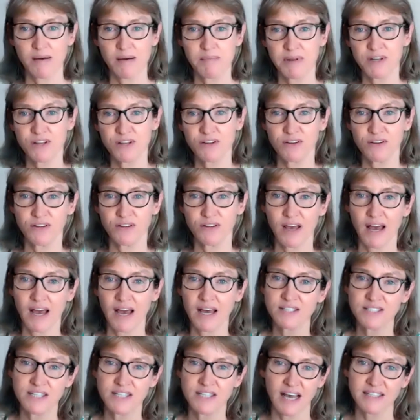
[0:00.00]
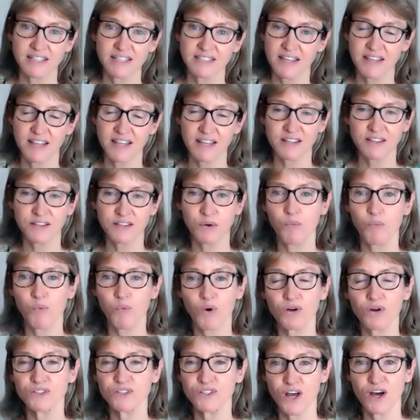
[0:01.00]
I mean, as I think the
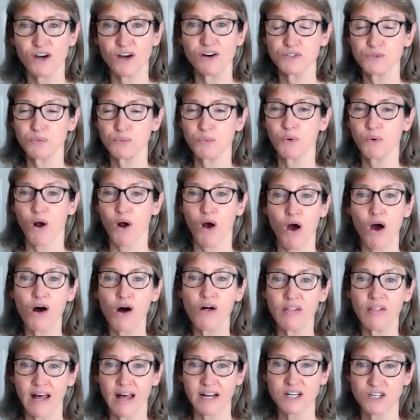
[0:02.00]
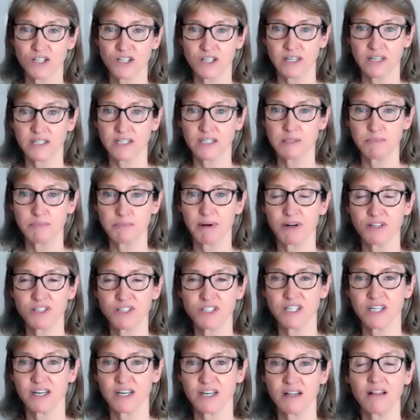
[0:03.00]
world knows, we're all actually
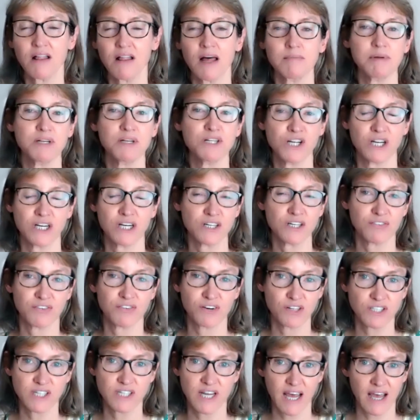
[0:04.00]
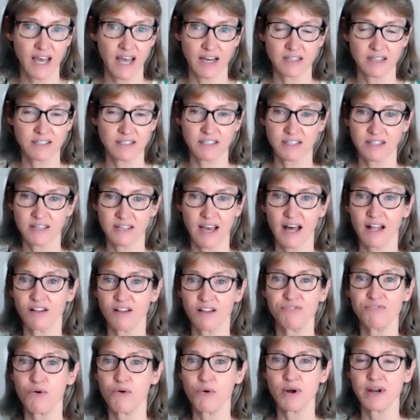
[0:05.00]
experiencing climate change firsthand. In
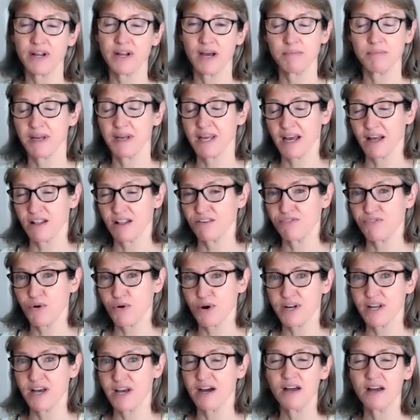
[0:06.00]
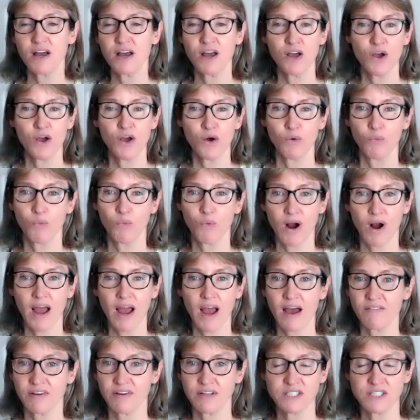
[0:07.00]
California, I'm in California, we're
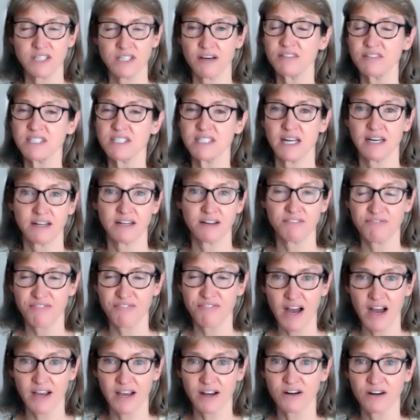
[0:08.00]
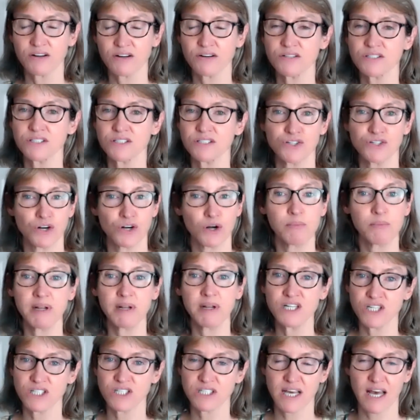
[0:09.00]
having devastating fires.
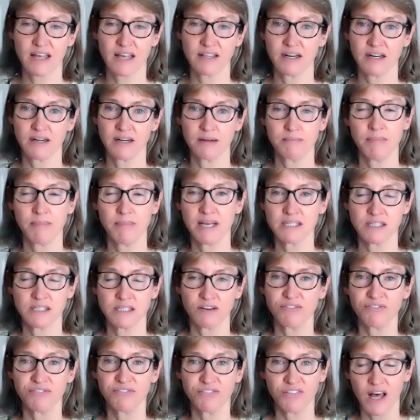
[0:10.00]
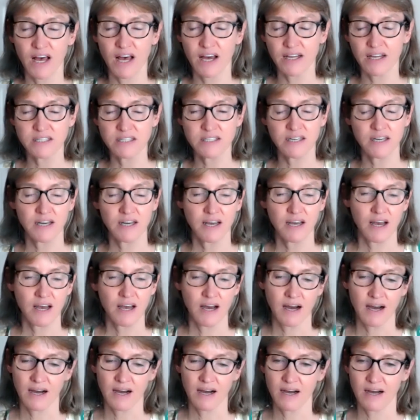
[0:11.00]
Germany just had an amazing flood.
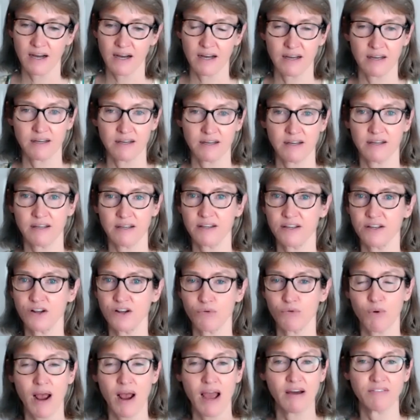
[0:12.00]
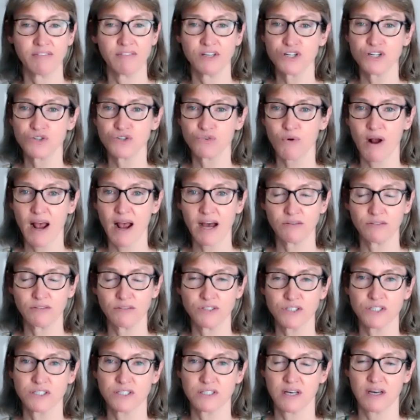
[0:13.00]
We're having
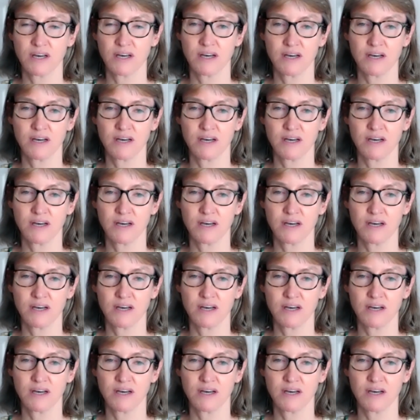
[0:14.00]
droughts,